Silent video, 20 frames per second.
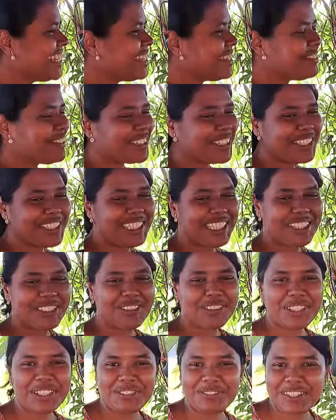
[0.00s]
Because he
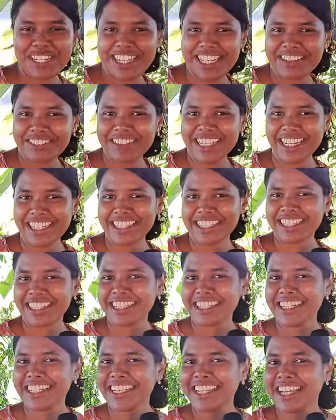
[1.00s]
couldn't believe that
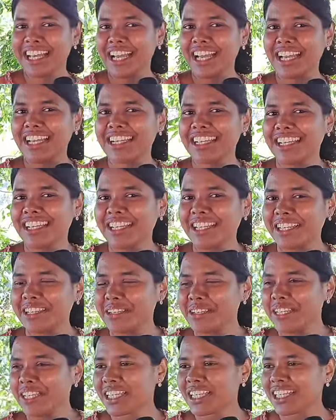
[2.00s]
I
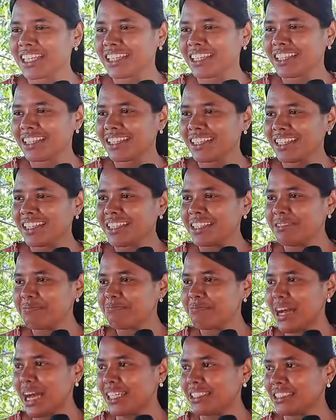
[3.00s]
really
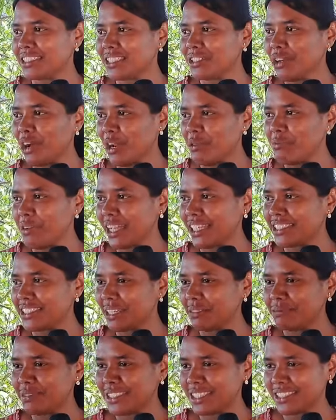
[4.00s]
passed in all my
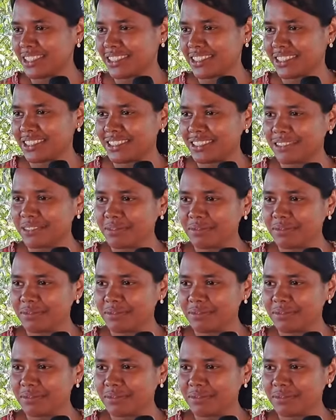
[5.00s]
subjects.